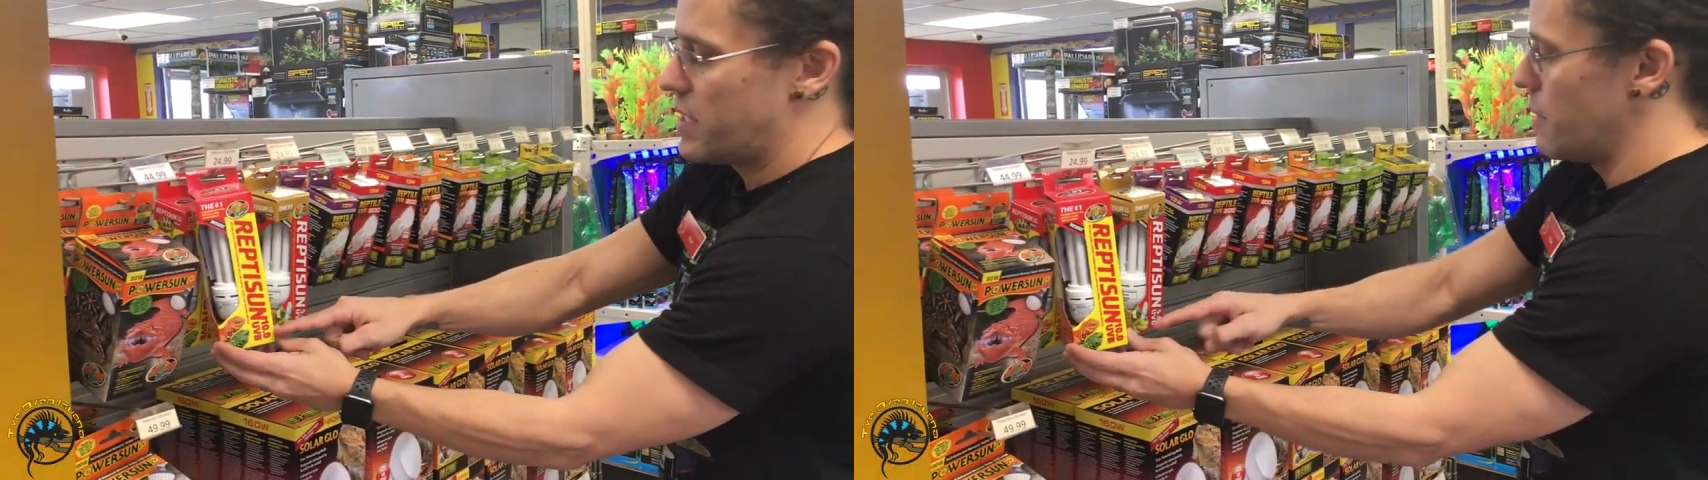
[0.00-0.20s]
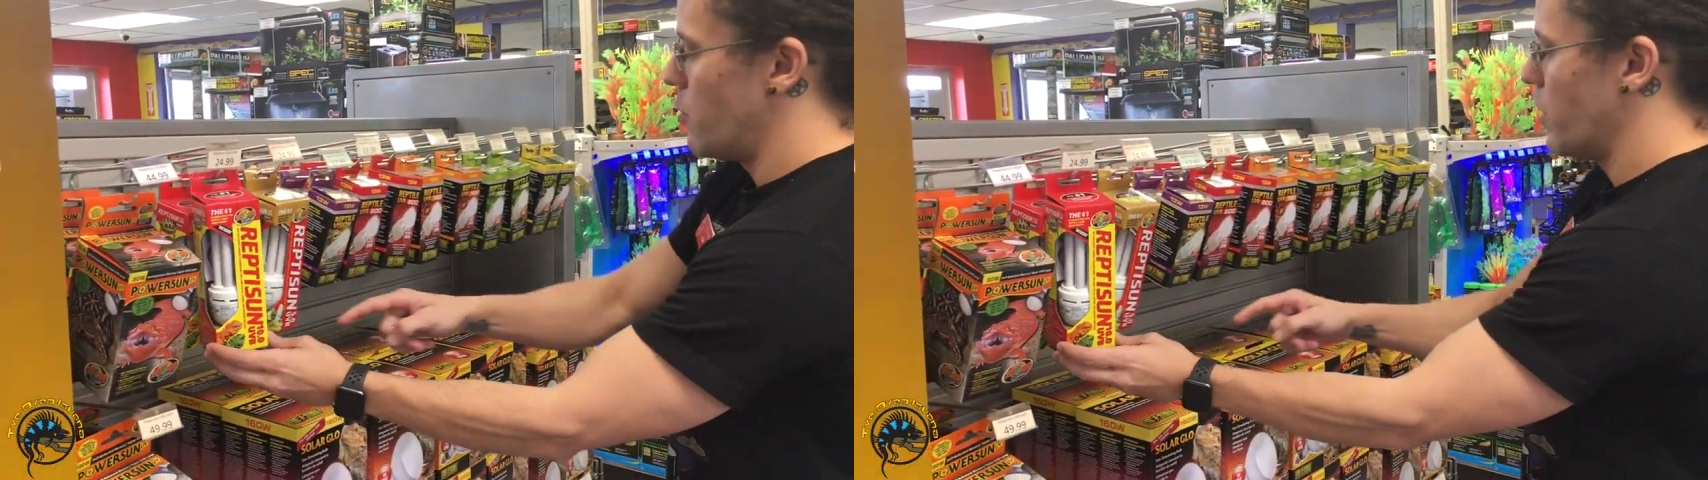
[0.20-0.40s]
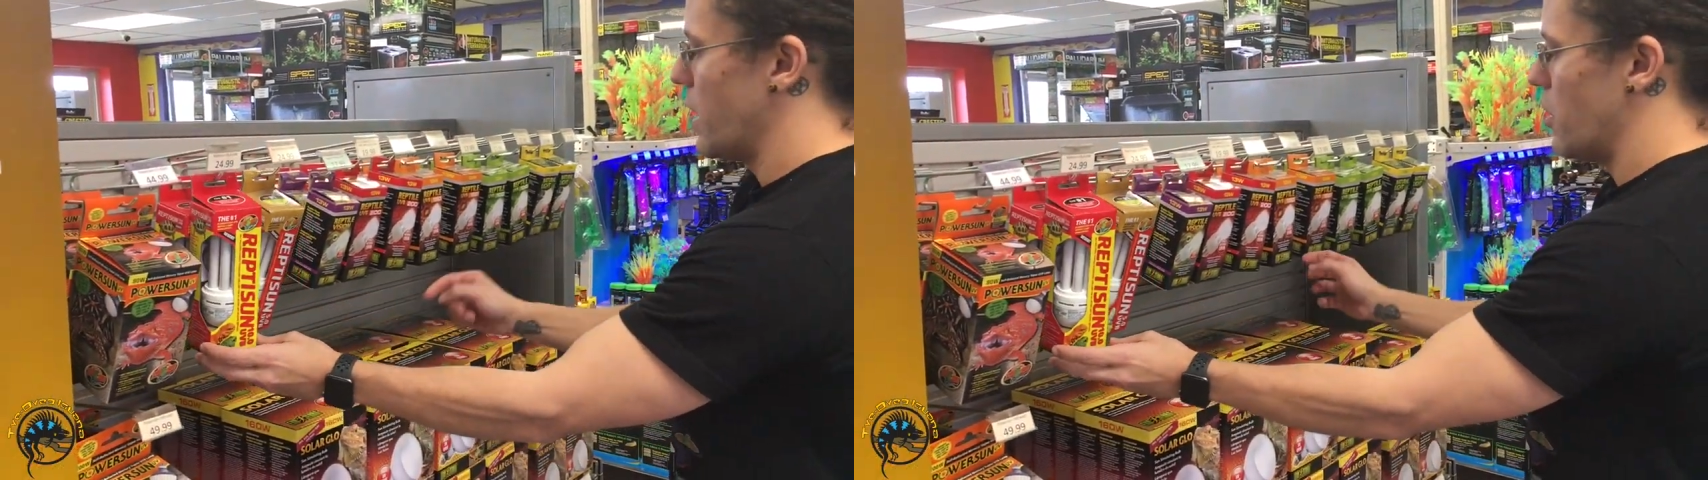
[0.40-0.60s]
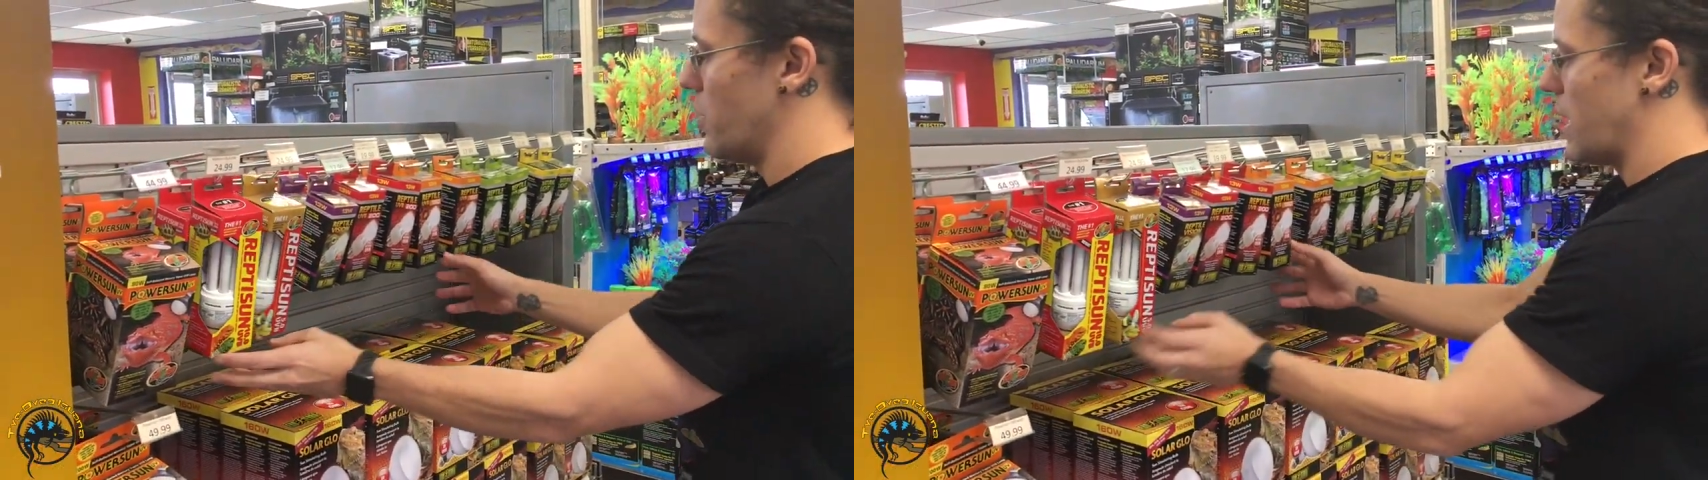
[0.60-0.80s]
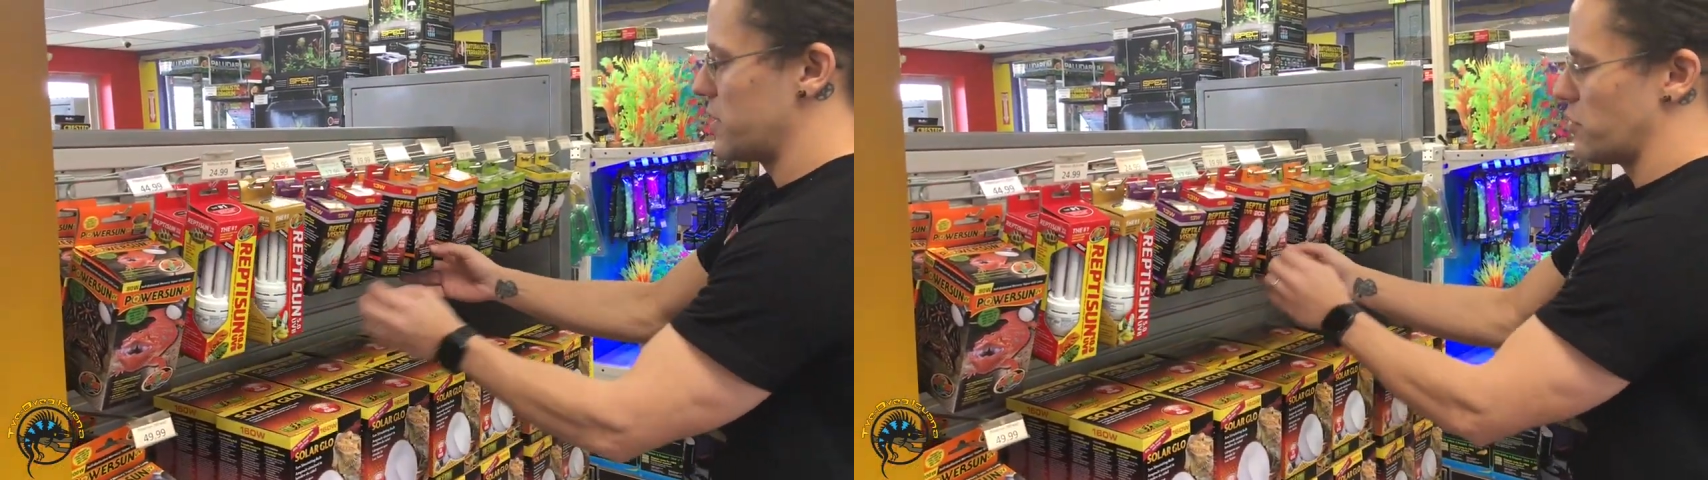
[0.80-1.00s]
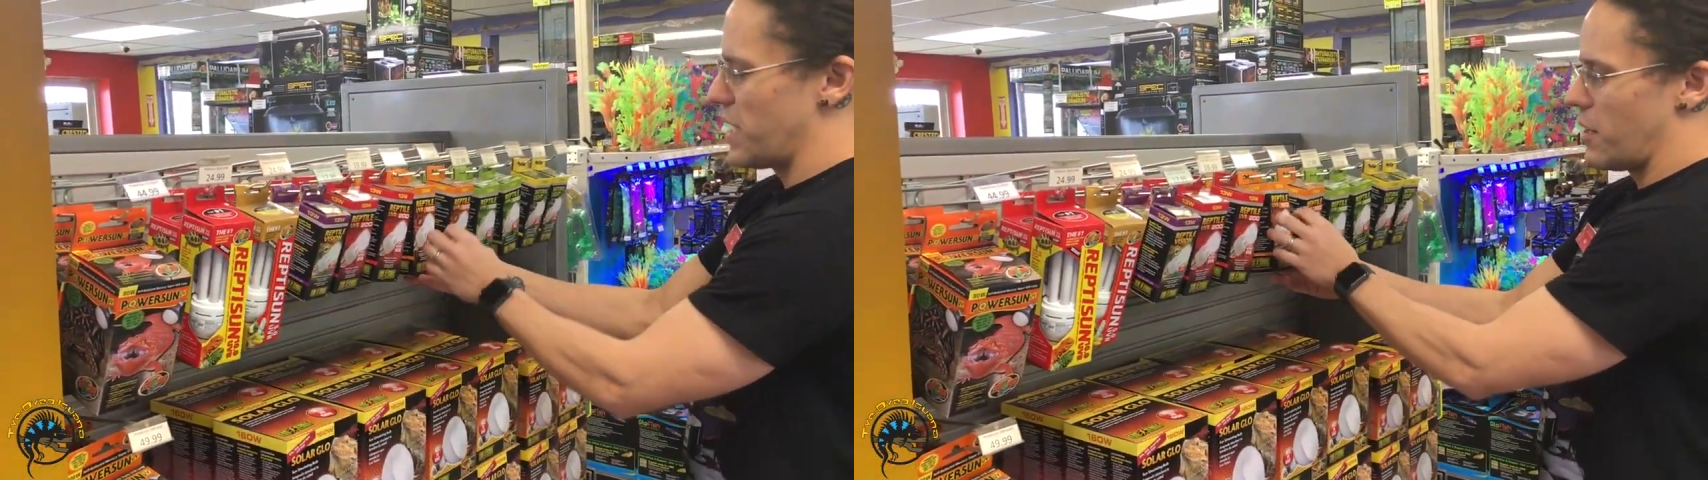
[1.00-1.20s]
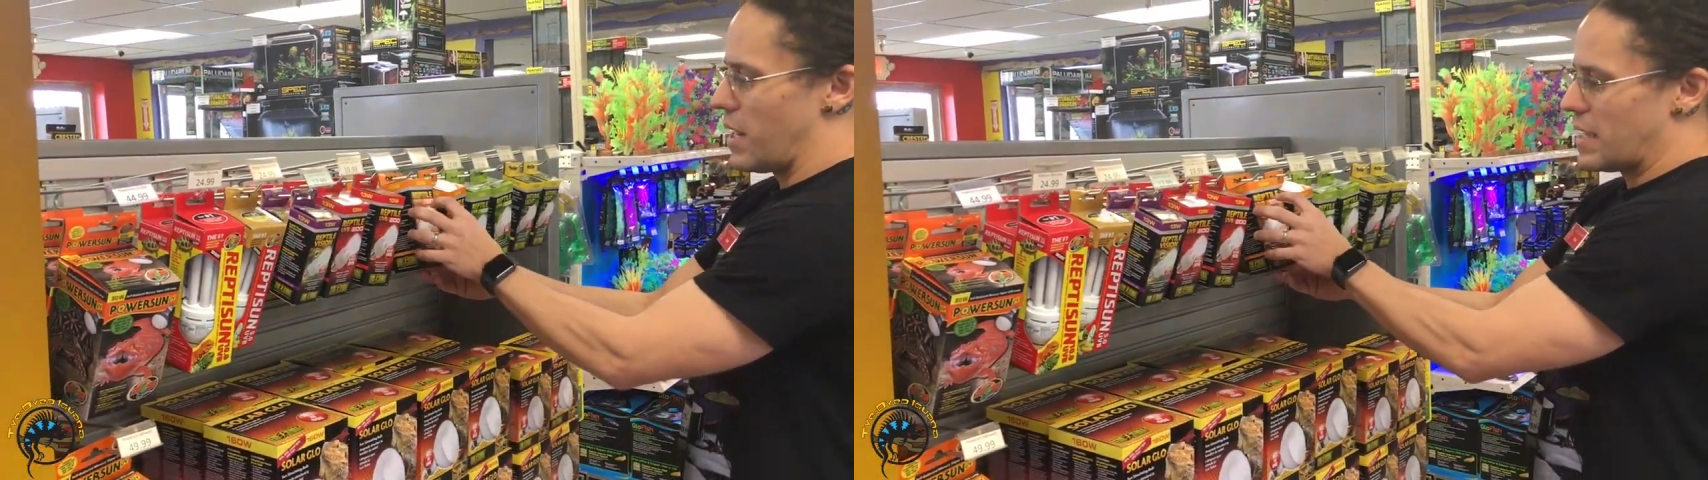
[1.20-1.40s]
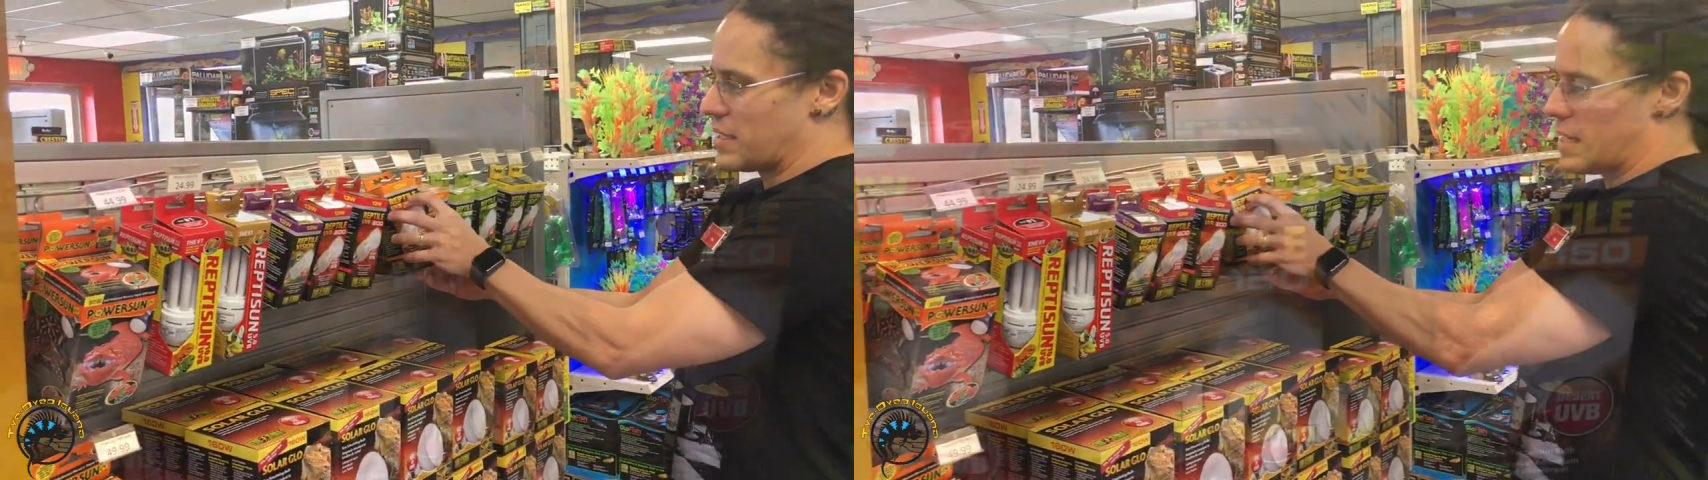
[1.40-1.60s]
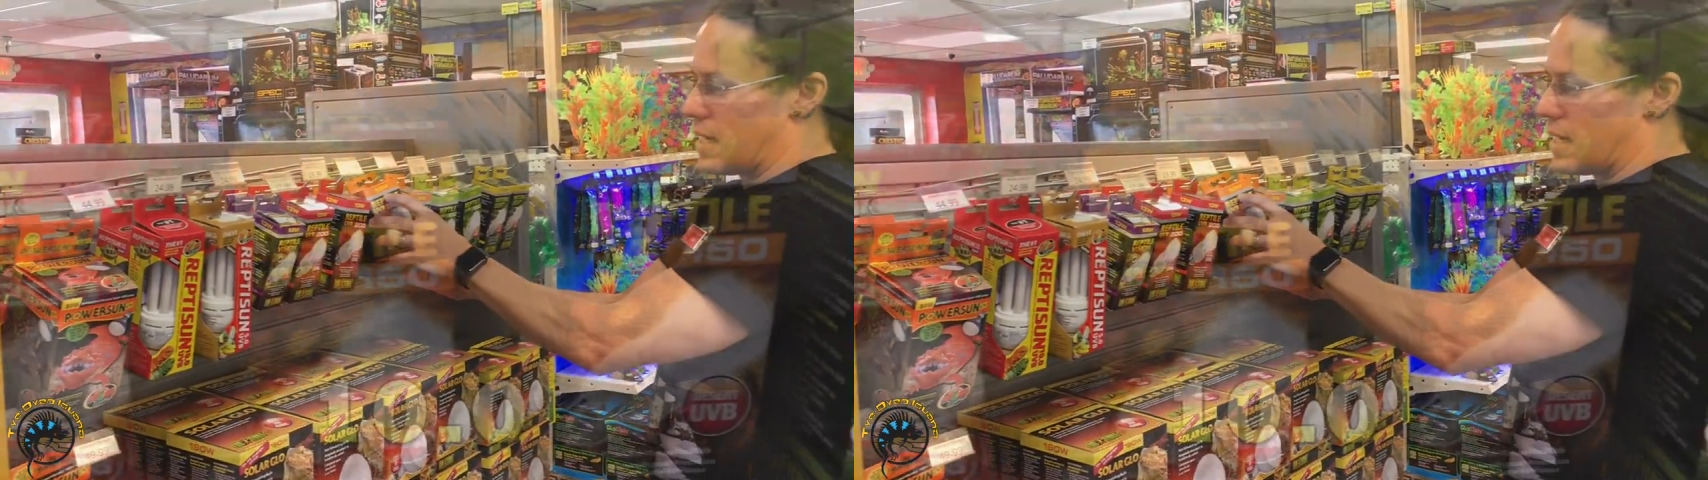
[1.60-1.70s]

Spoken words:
10.0, and Exoterra has